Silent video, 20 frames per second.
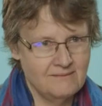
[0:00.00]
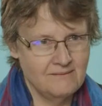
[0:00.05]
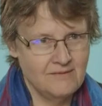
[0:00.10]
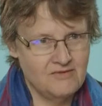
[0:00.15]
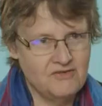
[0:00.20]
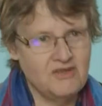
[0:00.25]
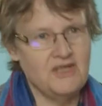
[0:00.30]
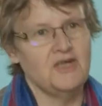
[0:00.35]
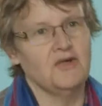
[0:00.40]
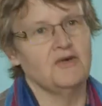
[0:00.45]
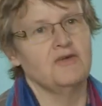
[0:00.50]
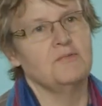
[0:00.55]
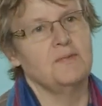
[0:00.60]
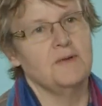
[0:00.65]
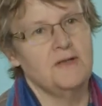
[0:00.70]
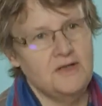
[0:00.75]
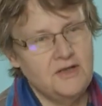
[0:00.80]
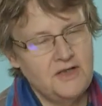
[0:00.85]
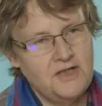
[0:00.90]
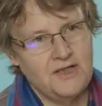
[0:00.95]
We teach
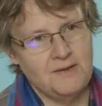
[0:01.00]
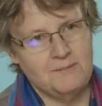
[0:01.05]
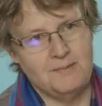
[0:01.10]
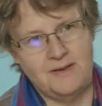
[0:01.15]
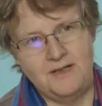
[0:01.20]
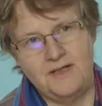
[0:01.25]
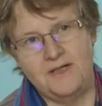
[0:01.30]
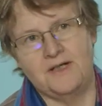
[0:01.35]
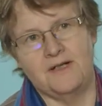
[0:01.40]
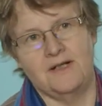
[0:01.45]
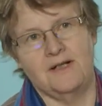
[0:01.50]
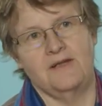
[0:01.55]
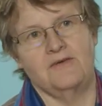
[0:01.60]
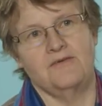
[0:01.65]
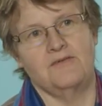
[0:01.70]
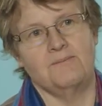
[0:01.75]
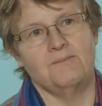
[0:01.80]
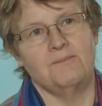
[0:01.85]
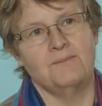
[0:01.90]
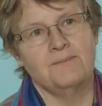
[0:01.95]
entrepreneurship in
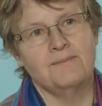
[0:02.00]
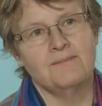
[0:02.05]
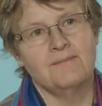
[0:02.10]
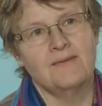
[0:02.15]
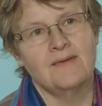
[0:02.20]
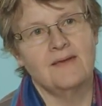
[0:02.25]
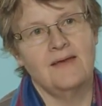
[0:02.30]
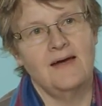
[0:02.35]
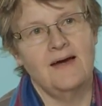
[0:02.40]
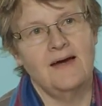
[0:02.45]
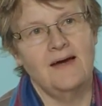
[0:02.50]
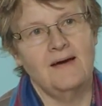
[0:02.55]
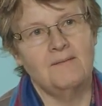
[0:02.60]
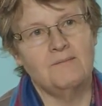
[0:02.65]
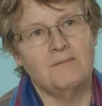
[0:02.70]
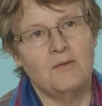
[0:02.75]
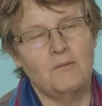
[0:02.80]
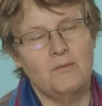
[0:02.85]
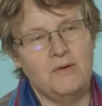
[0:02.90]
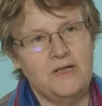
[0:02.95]
journalism
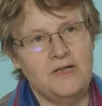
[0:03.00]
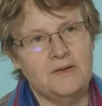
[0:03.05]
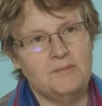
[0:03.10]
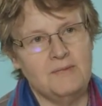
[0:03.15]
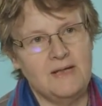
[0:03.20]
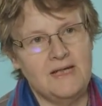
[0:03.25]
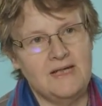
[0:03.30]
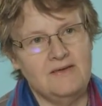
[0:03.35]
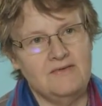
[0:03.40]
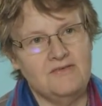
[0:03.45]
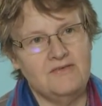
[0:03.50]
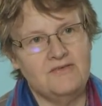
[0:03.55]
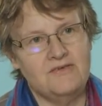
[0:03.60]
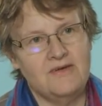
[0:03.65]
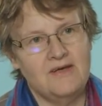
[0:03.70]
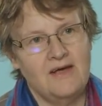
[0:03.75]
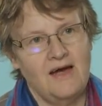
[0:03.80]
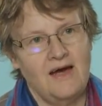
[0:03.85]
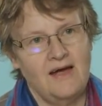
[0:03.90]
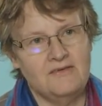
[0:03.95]
um, which
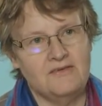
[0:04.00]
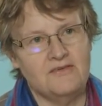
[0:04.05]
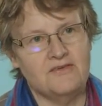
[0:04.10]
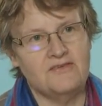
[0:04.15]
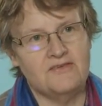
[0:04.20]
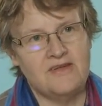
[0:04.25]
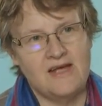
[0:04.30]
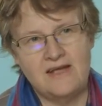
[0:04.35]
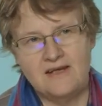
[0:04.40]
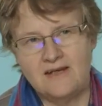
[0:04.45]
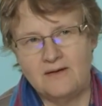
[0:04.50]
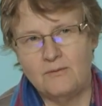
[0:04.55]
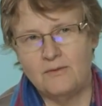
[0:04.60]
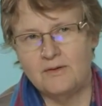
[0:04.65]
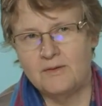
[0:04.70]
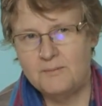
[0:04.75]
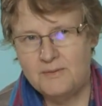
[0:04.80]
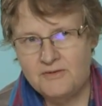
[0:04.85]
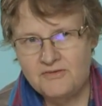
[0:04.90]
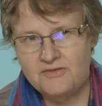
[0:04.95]
means understanding what
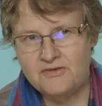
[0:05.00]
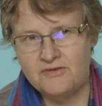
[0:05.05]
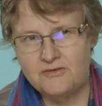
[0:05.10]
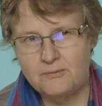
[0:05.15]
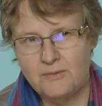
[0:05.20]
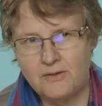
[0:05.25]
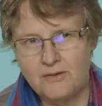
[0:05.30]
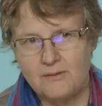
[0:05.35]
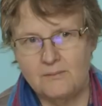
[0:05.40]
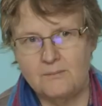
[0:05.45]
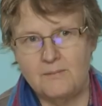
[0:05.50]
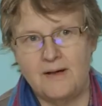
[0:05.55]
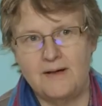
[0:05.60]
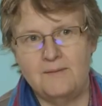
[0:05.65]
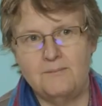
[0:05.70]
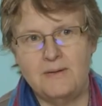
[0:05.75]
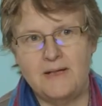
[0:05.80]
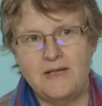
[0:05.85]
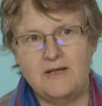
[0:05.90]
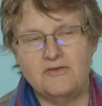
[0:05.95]
the business model
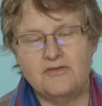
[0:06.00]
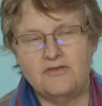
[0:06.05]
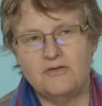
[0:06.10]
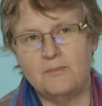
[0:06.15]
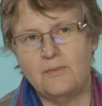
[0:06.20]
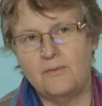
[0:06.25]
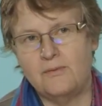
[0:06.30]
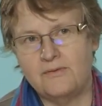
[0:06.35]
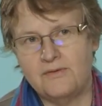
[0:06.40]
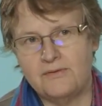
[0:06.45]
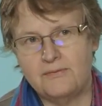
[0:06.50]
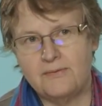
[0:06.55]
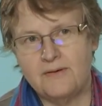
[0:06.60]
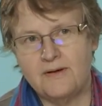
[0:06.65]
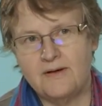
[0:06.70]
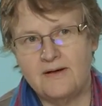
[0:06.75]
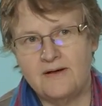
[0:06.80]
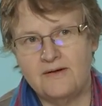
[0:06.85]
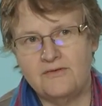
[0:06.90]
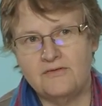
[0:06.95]
might be to support
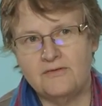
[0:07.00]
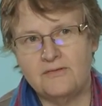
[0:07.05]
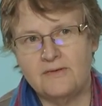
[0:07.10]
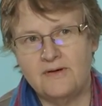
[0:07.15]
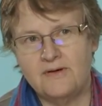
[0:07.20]
different kinds of